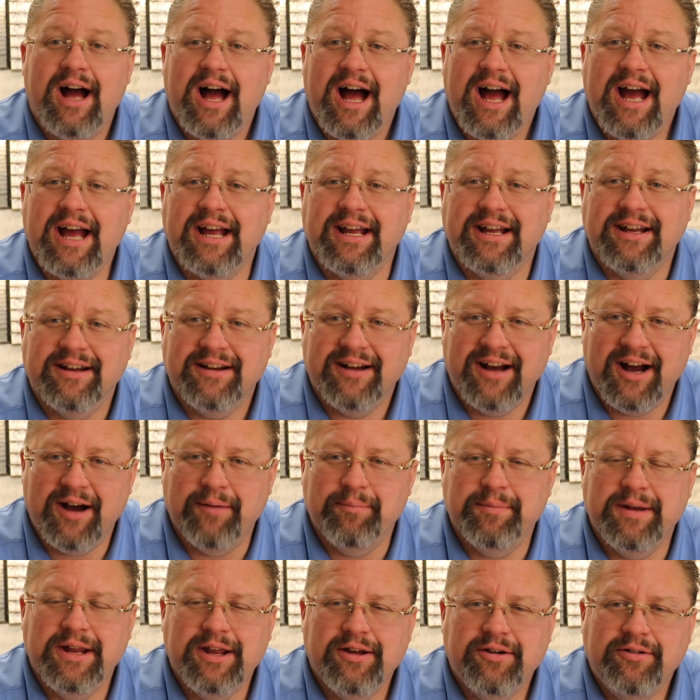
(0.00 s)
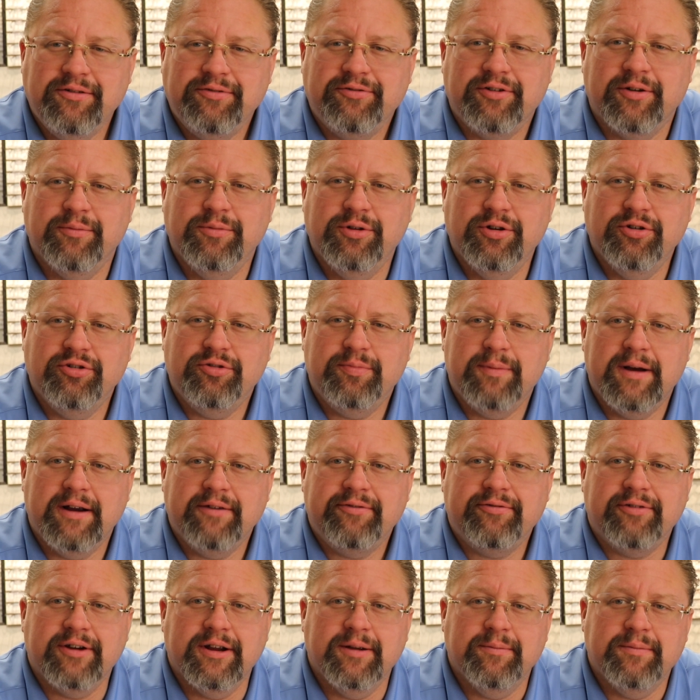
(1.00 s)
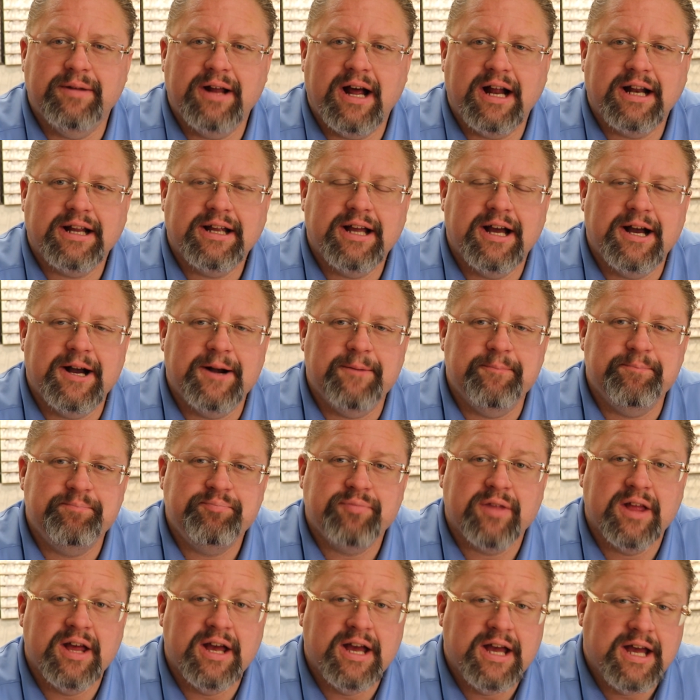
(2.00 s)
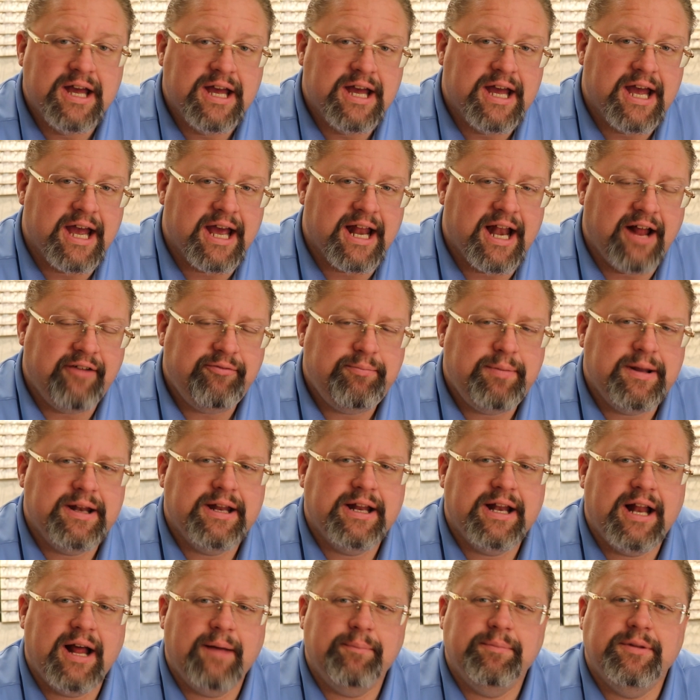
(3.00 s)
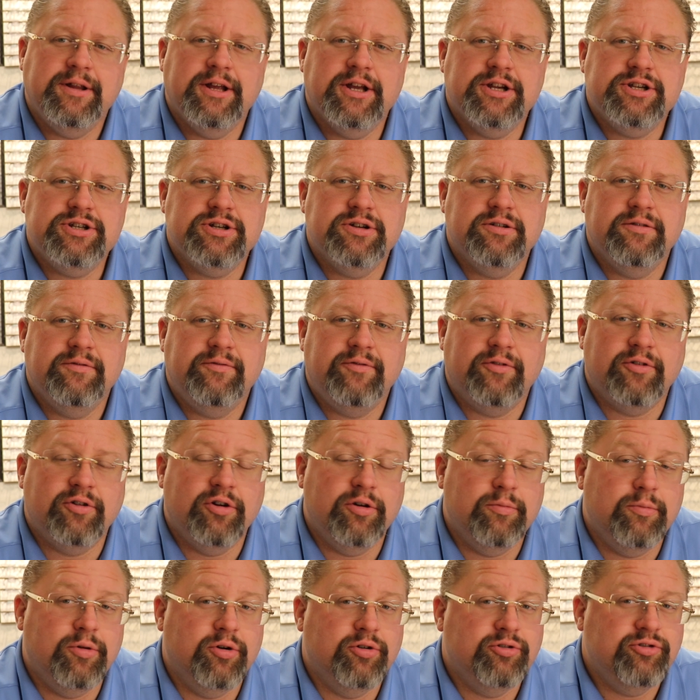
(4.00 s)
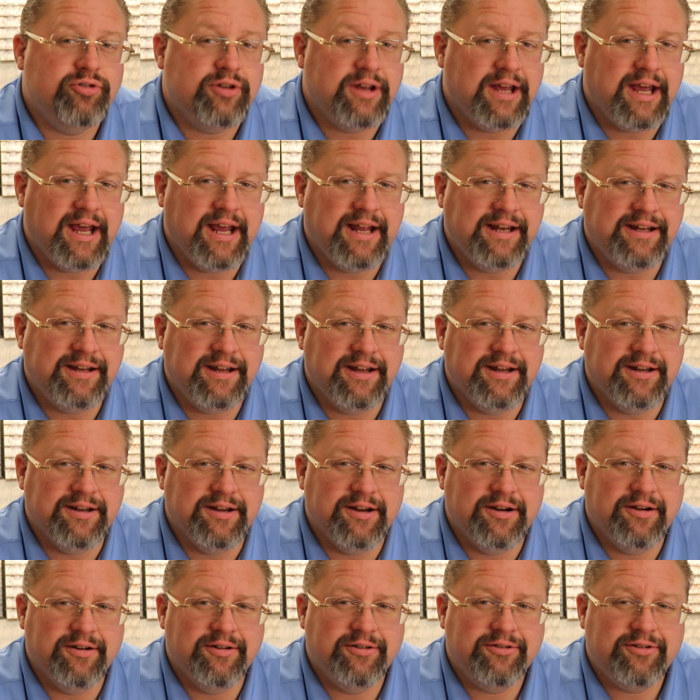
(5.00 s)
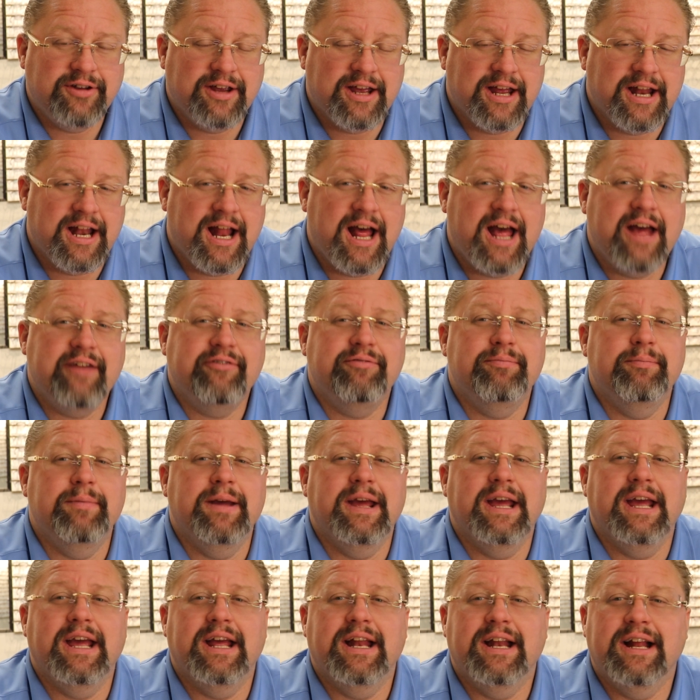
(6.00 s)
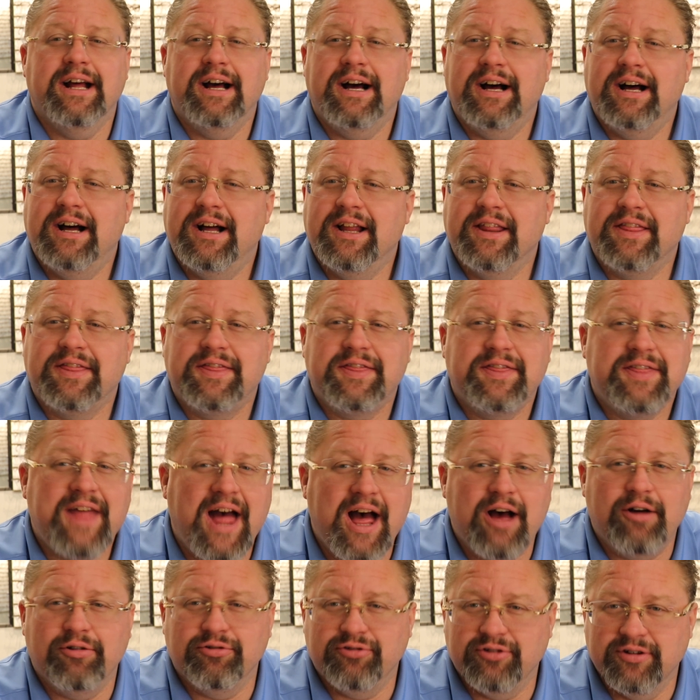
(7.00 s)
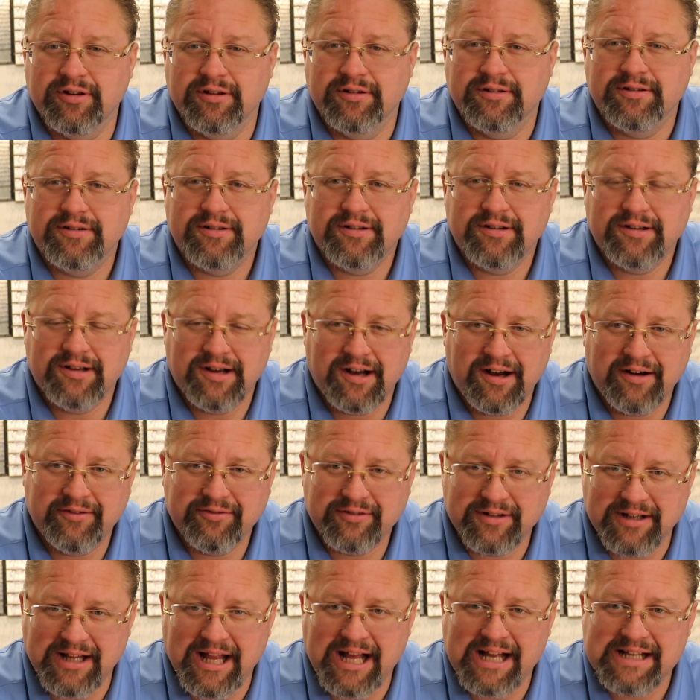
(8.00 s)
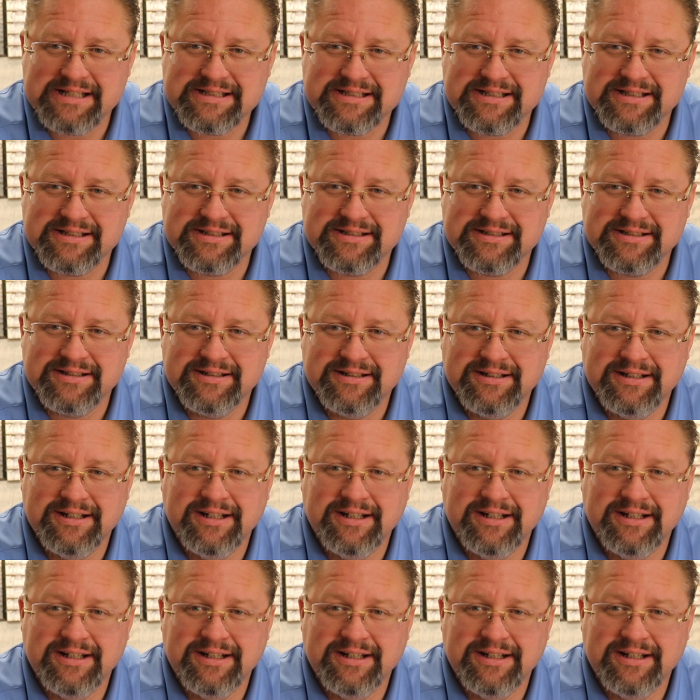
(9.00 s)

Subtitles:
Hi, I'm Neil from UseMyFrame.com, and I've been an optician for almost 18 years, and I've made thousands of glasses.